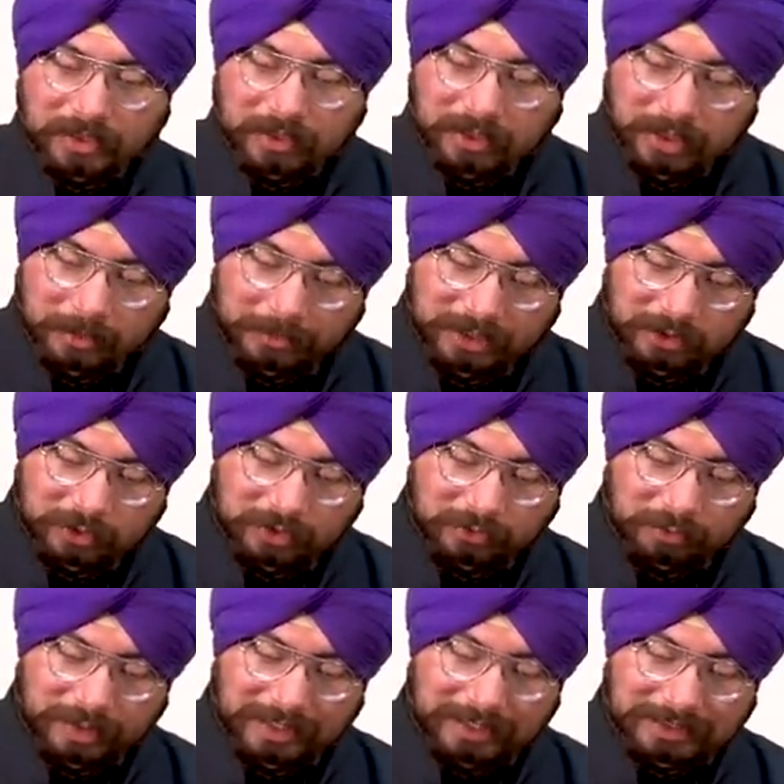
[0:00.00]
now coming to the
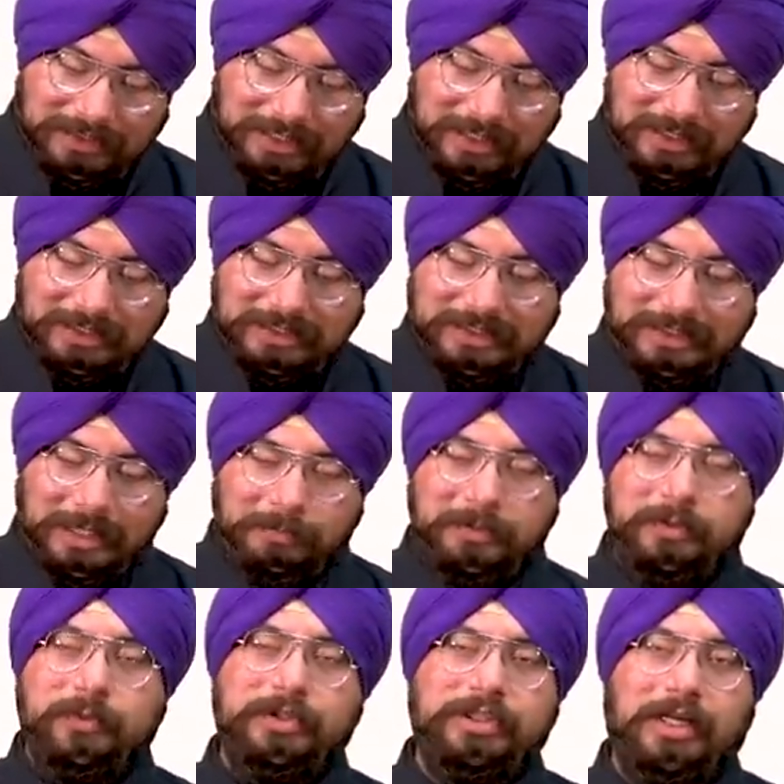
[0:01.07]
various
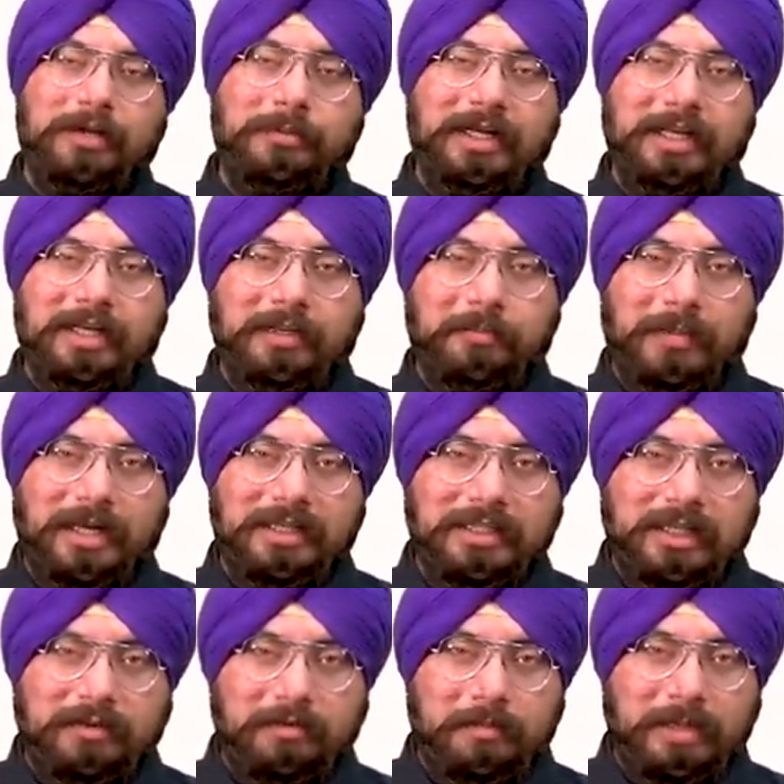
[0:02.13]
steps which are taken by the
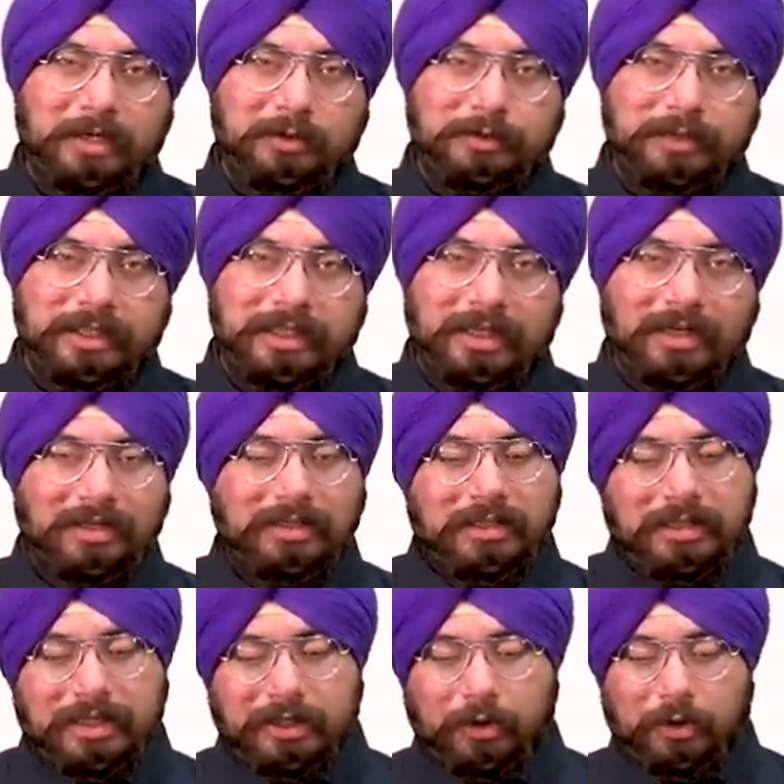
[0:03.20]
government of india in